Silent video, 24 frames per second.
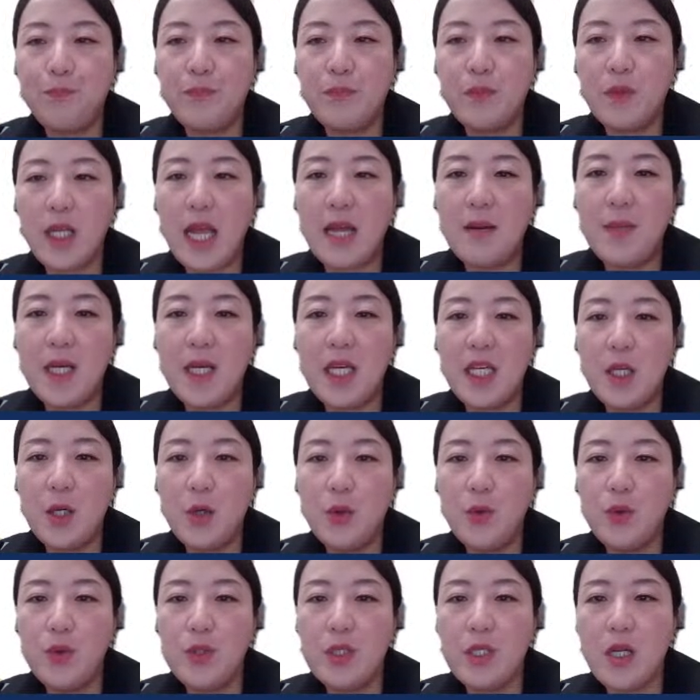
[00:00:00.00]
can be
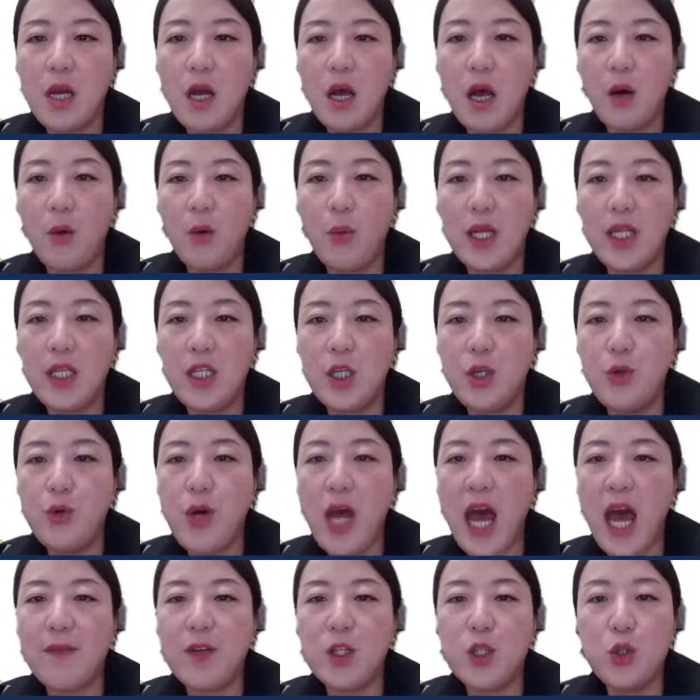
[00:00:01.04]
used when you
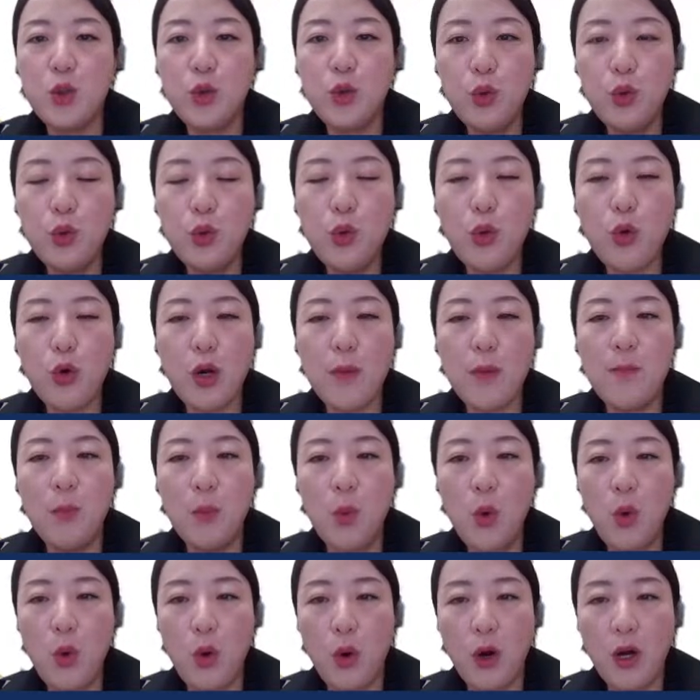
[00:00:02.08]
have a two or
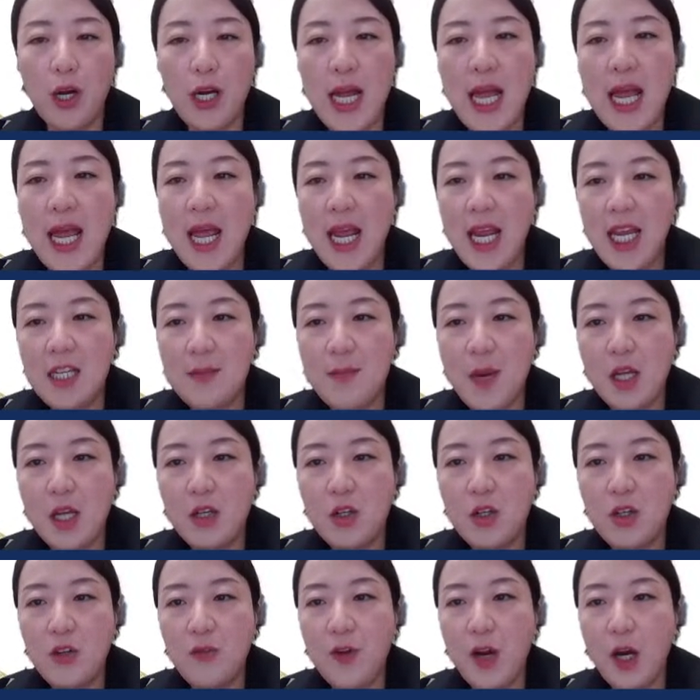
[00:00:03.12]
more
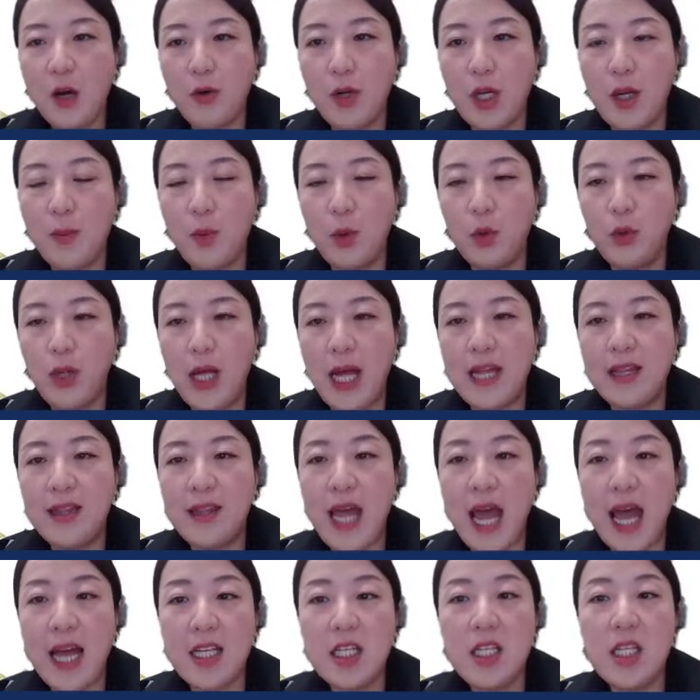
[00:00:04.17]
independent variable, and
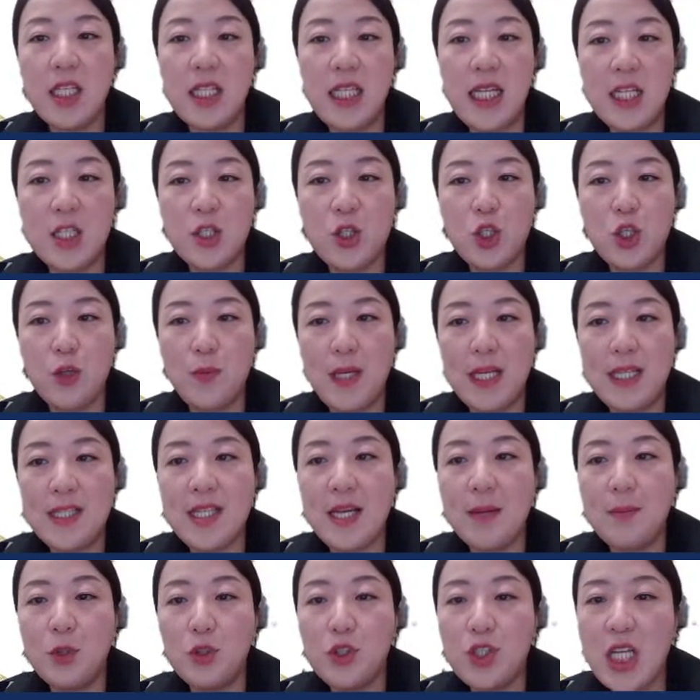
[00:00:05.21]
that needs to be
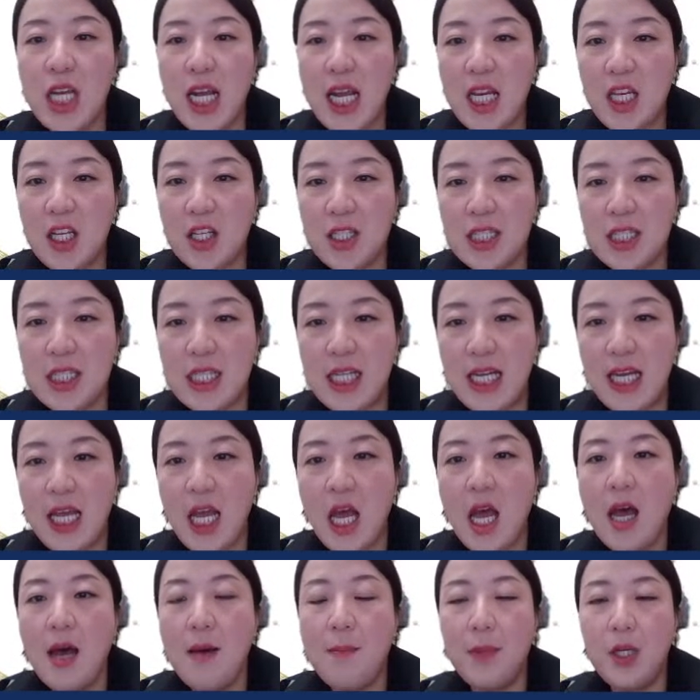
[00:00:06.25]
simultaneously
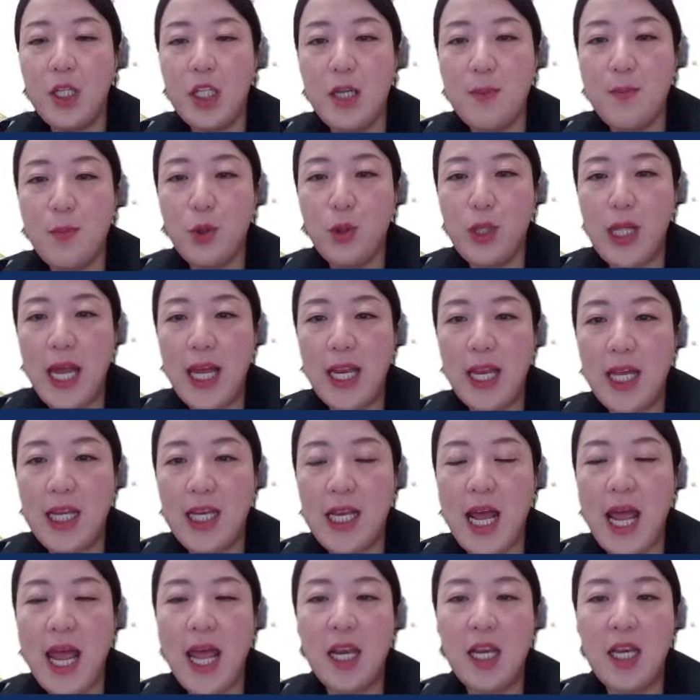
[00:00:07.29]

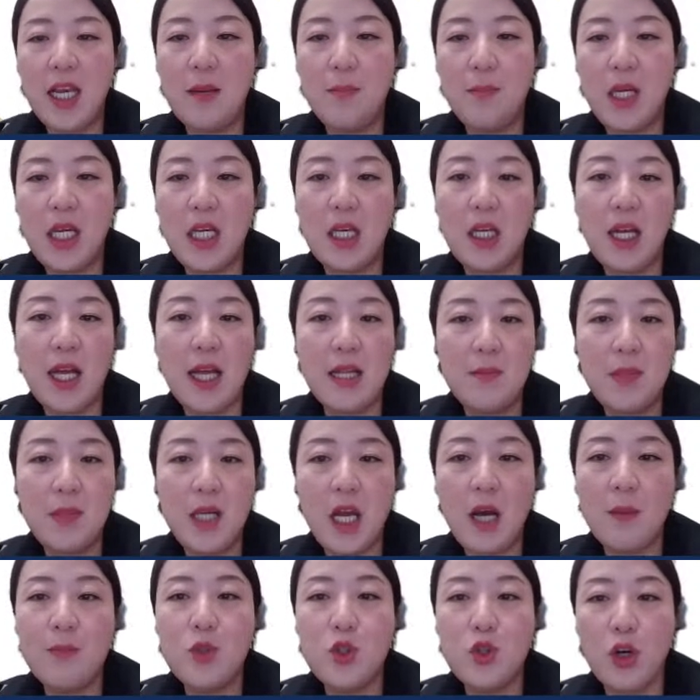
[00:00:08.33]
manipulated and can
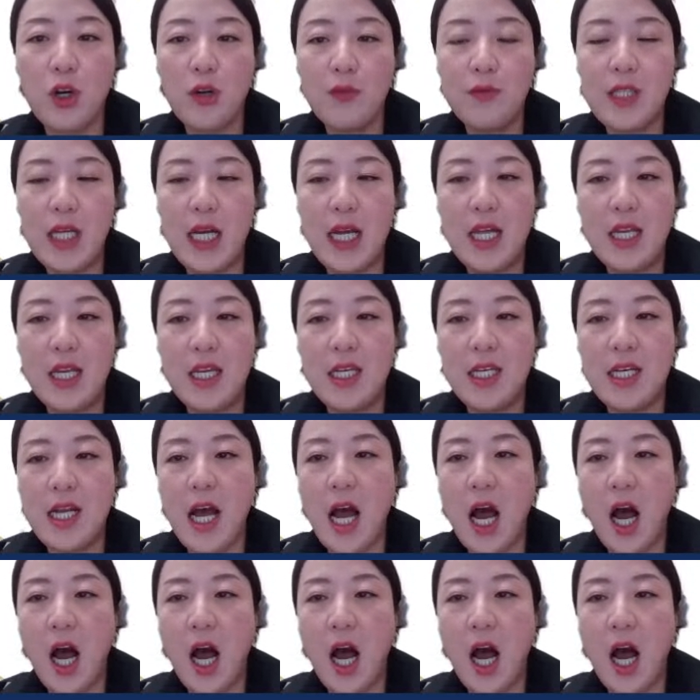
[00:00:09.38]
be observed in